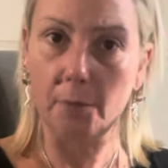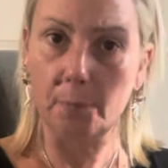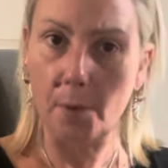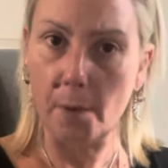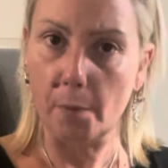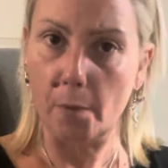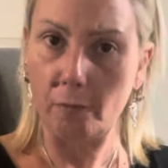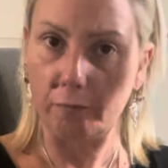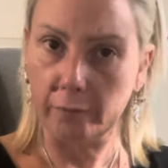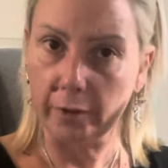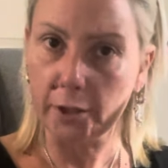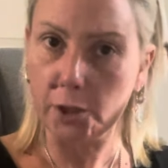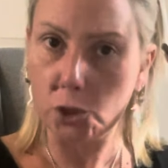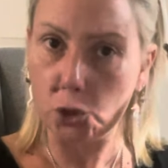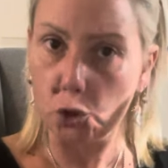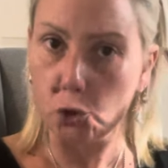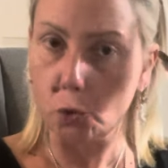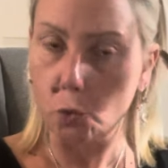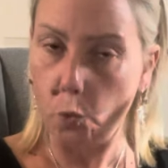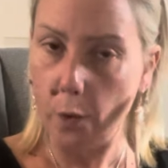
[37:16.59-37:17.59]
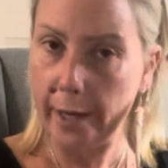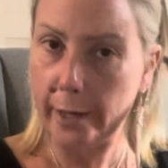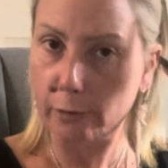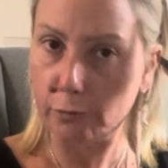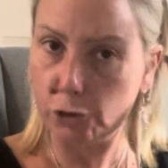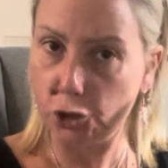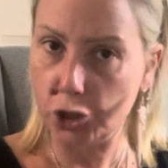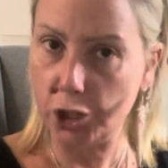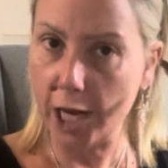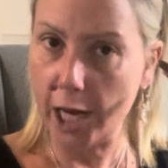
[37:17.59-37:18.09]
People really do
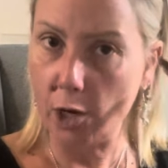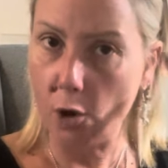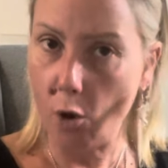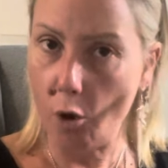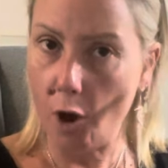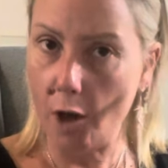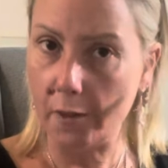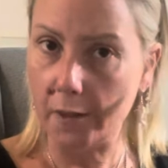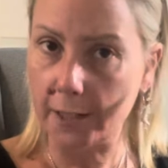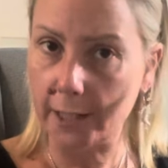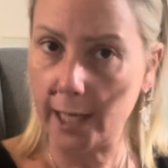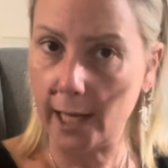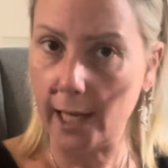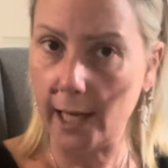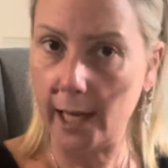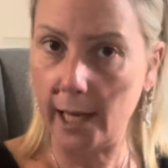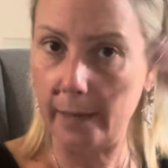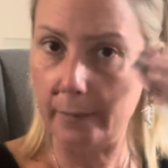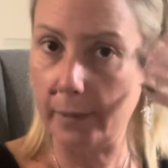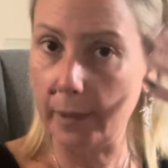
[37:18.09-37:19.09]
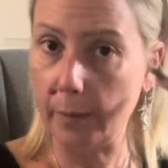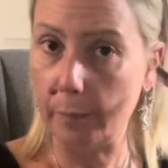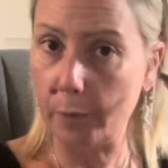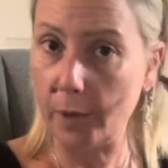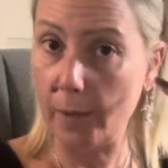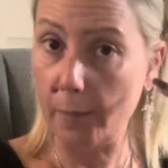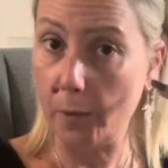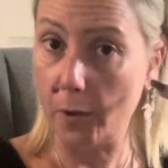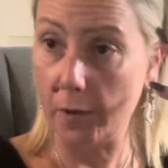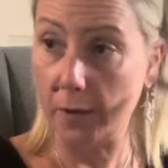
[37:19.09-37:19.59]
weird shit all the time. And the
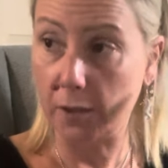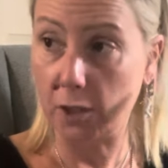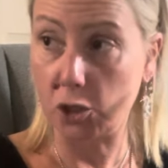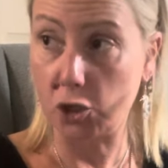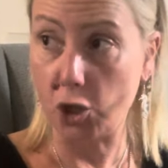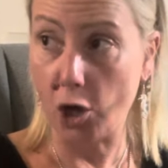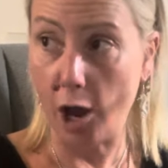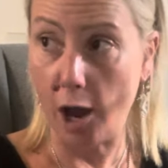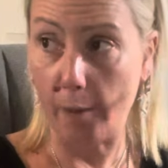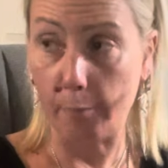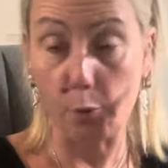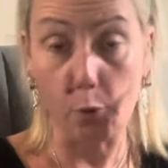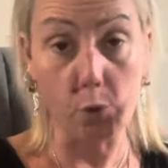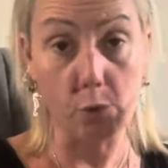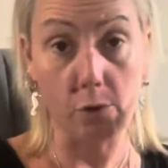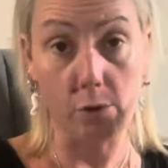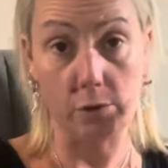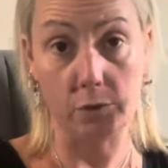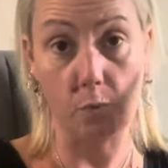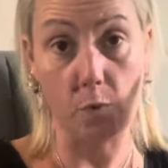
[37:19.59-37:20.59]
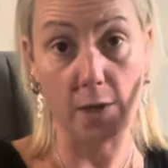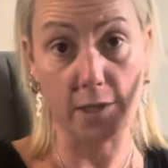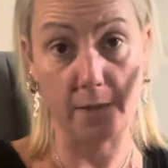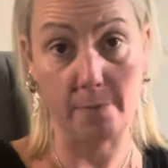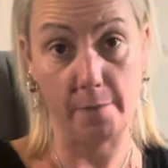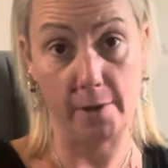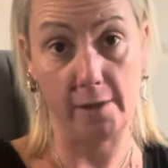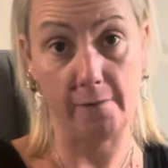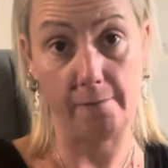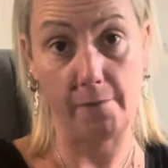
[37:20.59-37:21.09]
people at the top, who knows what the
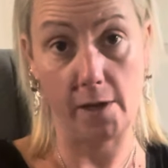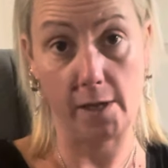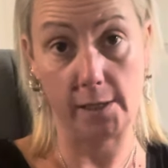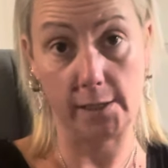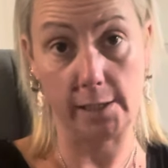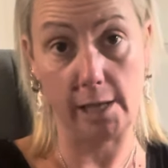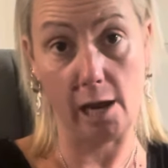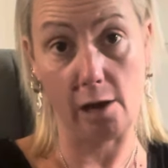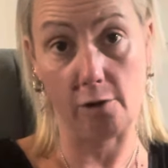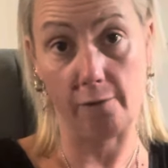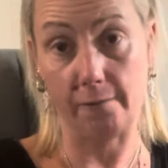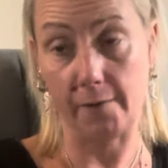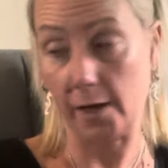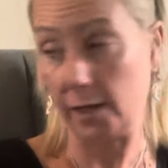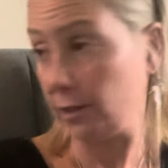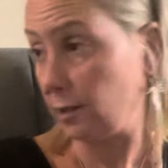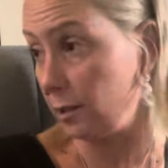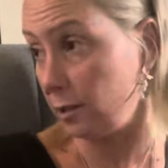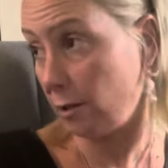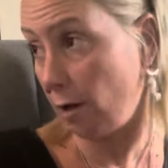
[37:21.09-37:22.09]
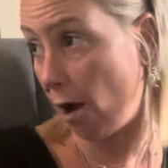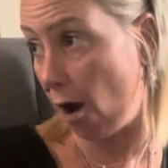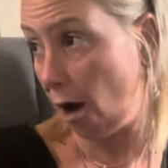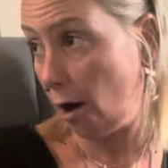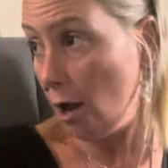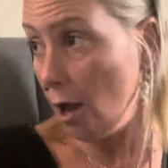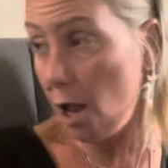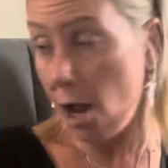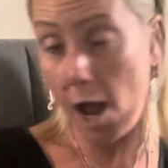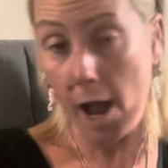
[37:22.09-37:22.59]
motherfucking sacrifices are.
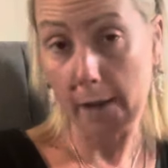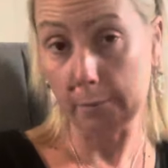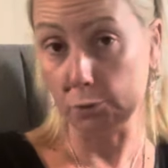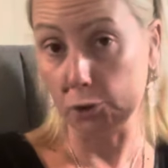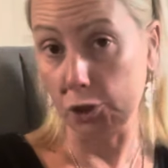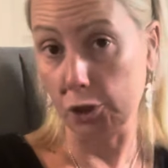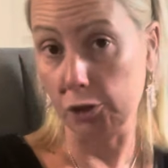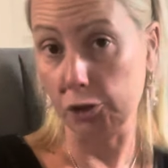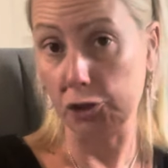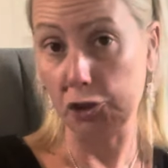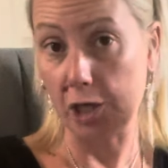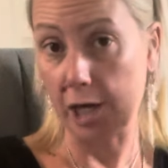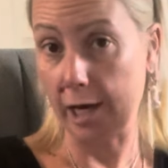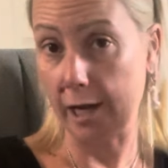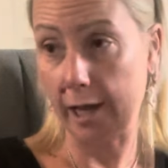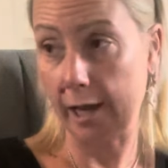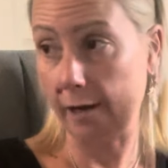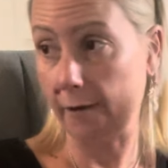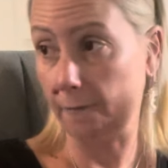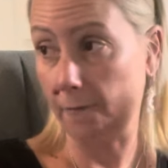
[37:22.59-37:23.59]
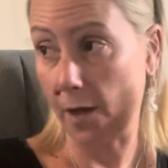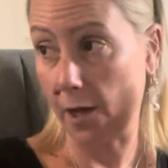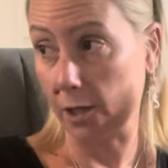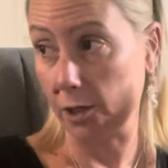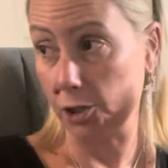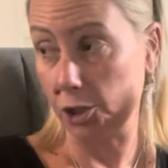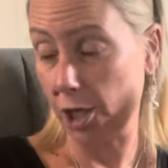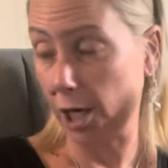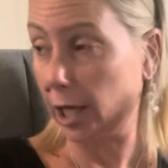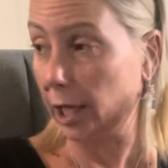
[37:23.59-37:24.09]
I'm sure shit ain't a fucking
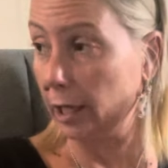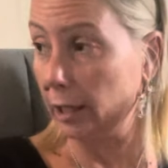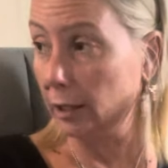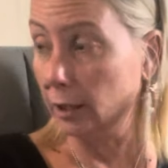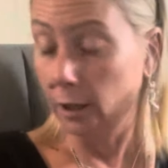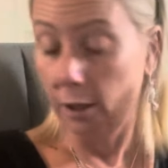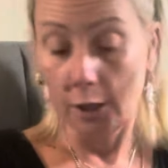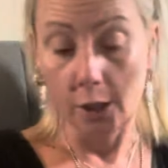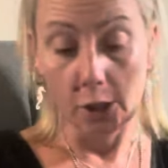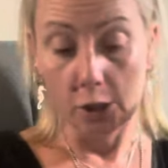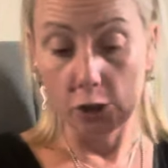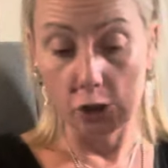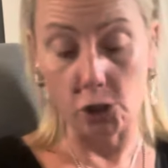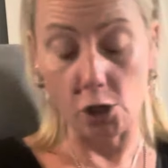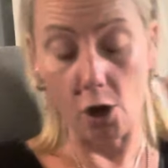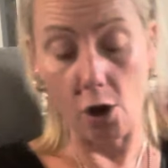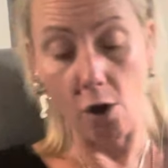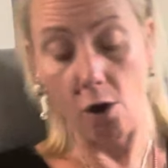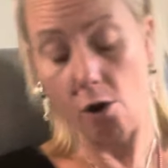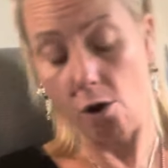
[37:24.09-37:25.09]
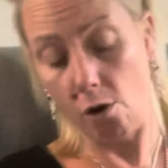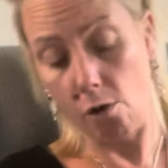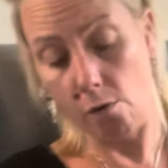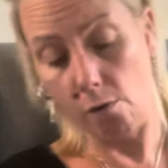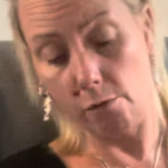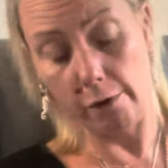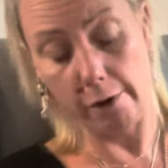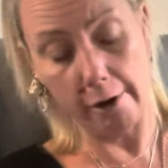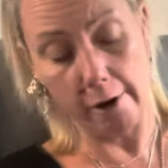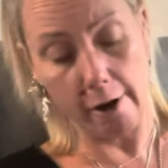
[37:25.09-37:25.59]
chicken.
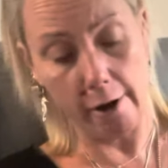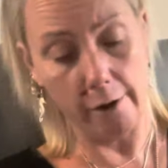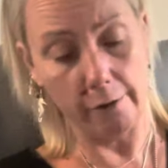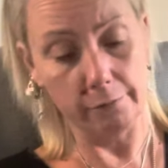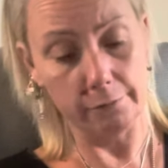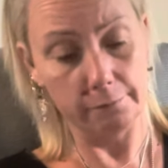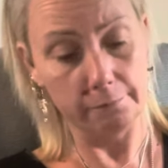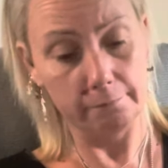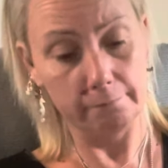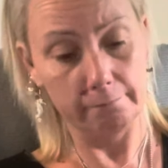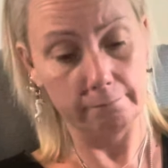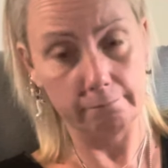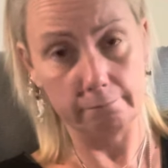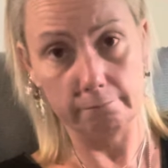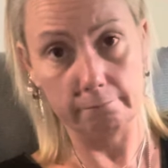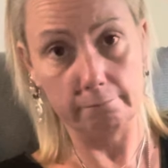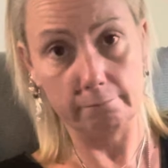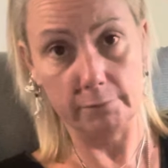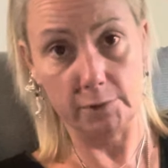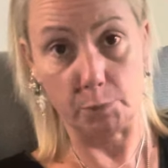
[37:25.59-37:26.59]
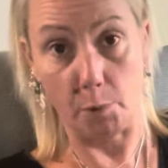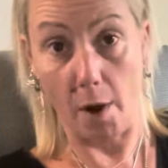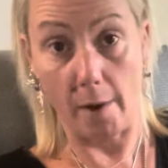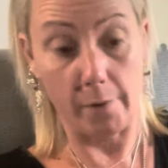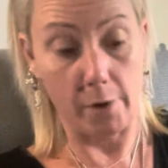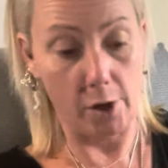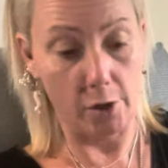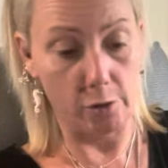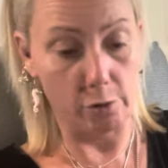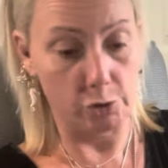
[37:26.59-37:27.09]
So, you know, it's
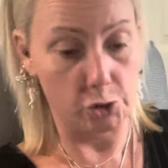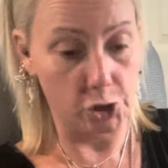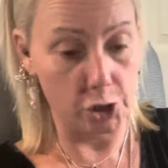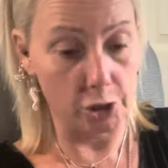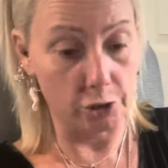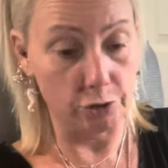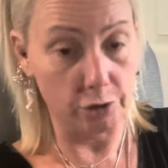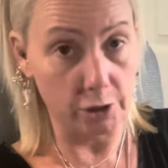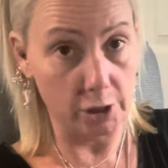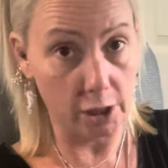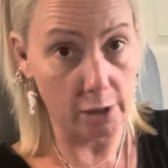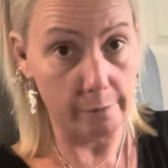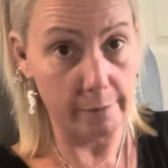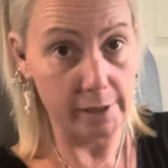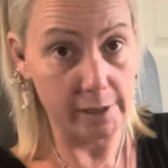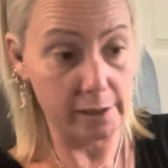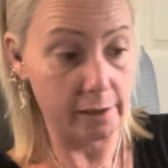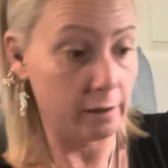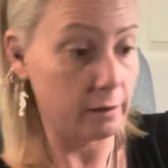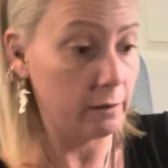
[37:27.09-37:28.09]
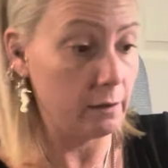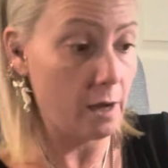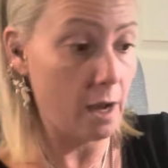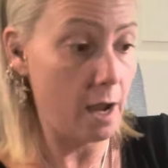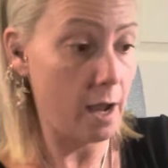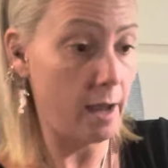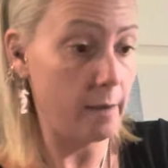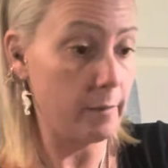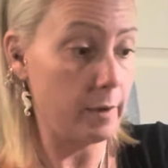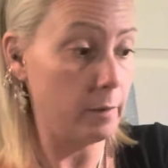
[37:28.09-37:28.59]
probably all those children that are missing.
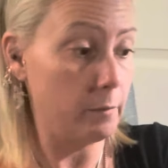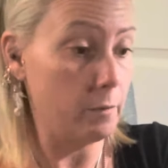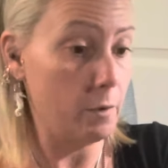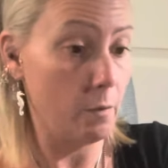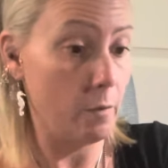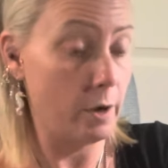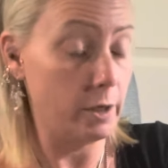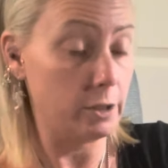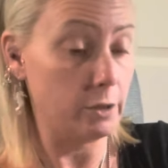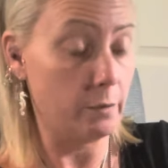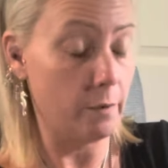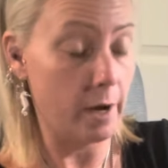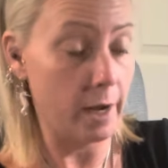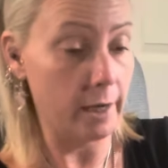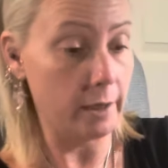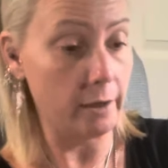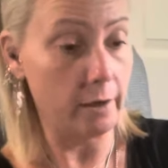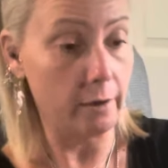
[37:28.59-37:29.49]
I mean, but what do I?